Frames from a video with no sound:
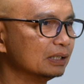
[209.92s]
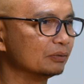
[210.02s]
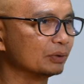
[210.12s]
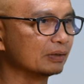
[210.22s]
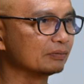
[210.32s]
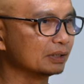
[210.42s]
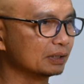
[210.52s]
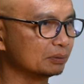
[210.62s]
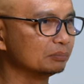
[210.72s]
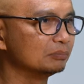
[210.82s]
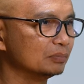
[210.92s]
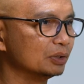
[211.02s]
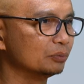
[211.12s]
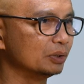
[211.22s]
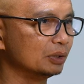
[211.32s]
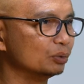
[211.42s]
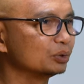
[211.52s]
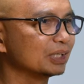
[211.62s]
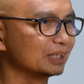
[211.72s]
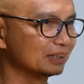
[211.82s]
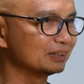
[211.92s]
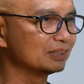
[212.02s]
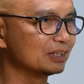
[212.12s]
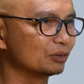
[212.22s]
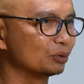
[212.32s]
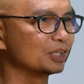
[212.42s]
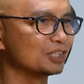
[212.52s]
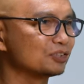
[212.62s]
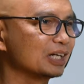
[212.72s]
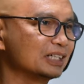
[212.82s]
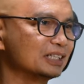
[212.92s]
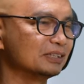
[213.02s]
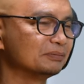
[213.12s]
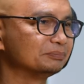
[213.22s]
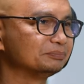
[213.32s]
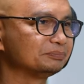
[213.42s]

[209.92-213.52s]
whenever you know we looked at a content strategy.